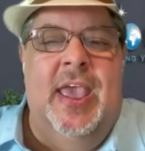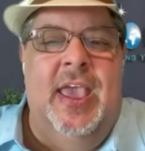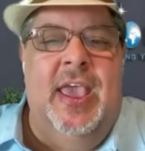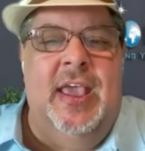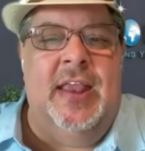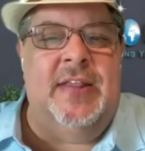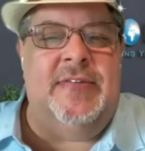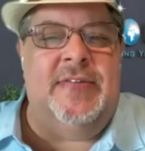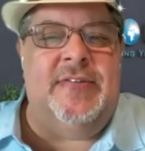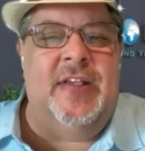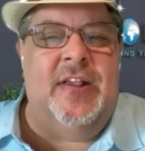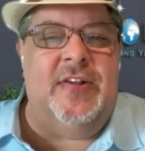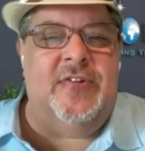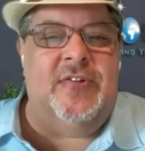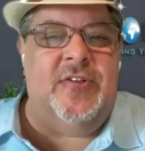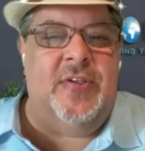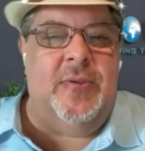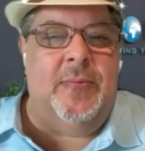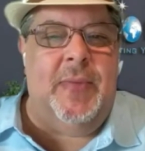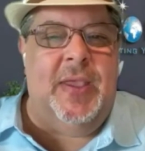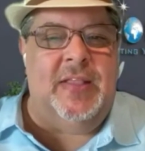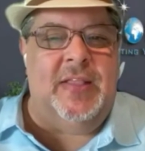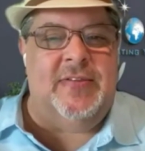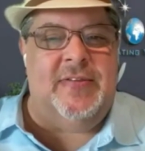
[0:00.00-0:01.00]
It essentially
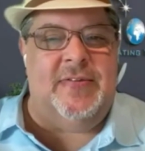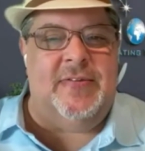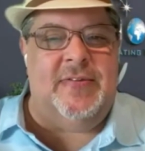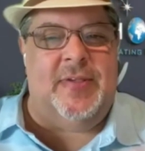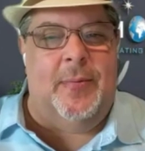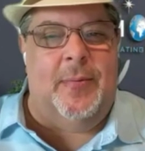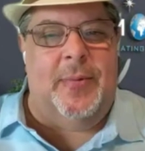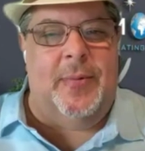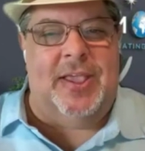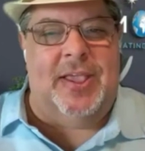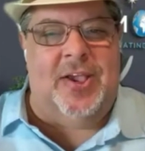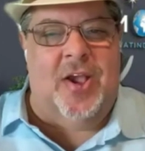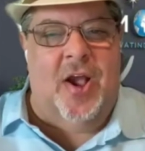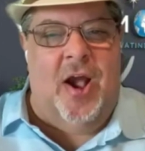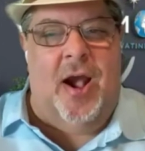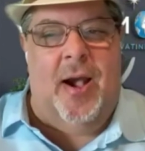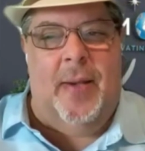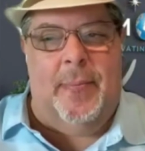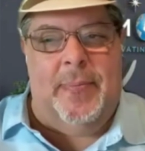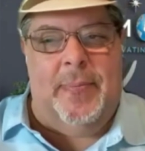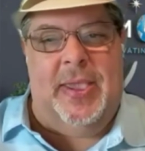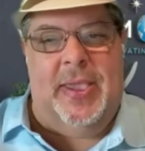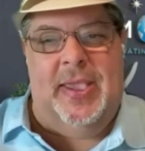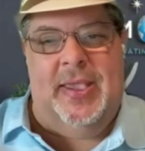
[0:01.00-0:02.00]
means if somebody
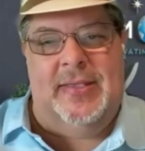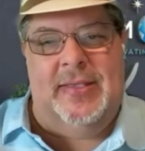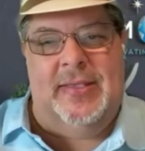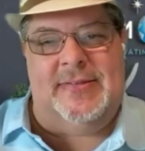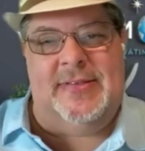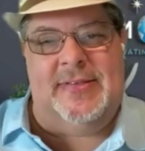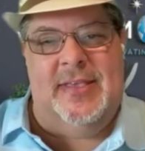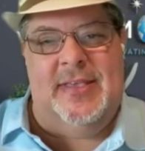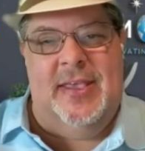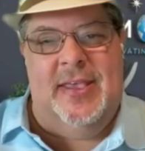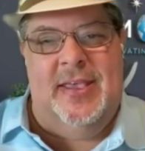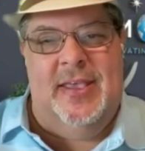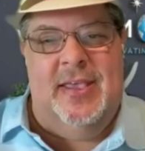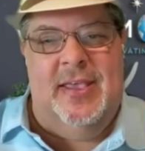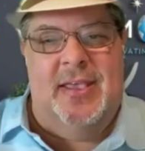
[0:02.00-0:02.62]
copies